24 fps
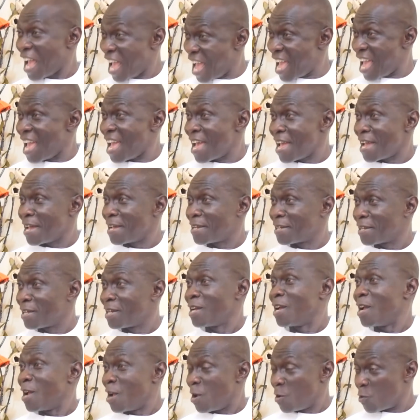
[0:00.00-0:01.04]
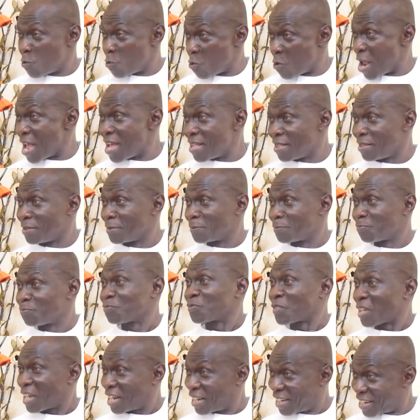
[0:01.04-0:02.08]
Air, rail,
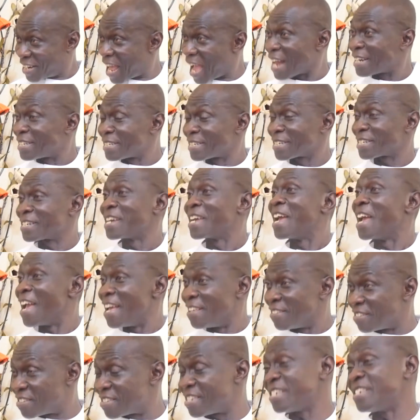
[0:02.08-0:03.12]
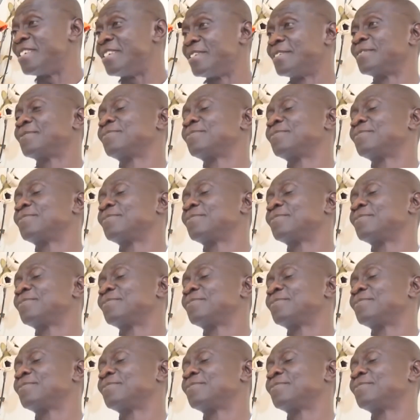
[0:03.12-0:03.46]
land, and sea.